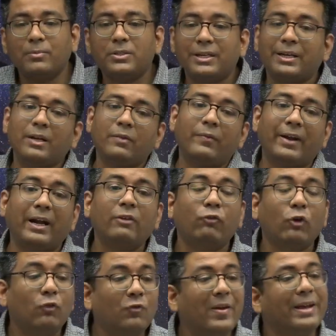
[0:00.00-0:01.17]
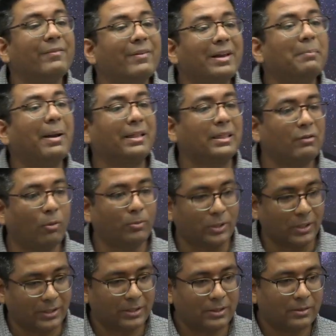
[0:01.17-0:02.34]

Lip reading: significant for very massive objects.